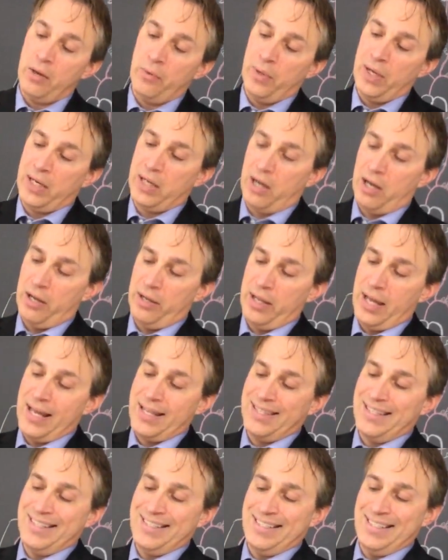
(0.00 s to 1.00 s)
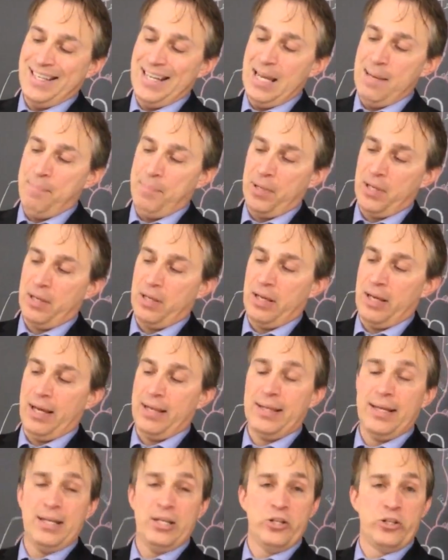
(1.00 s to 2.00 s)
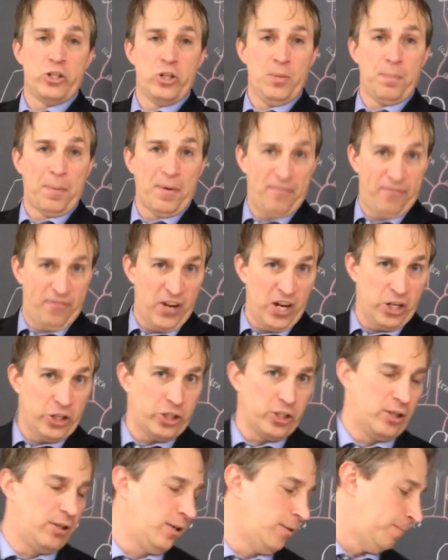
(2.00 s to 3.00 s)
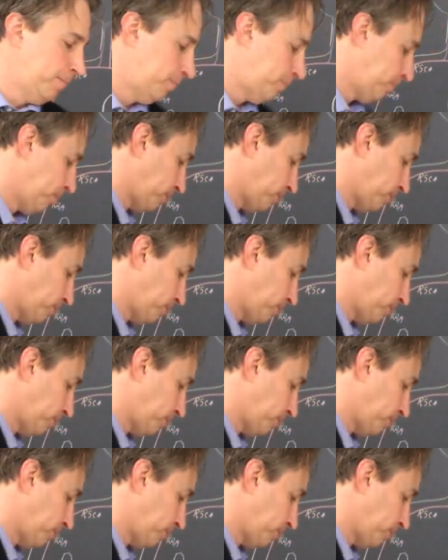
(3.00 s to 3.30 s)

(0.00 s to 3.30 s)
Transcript: we call that the deep and then the superficial.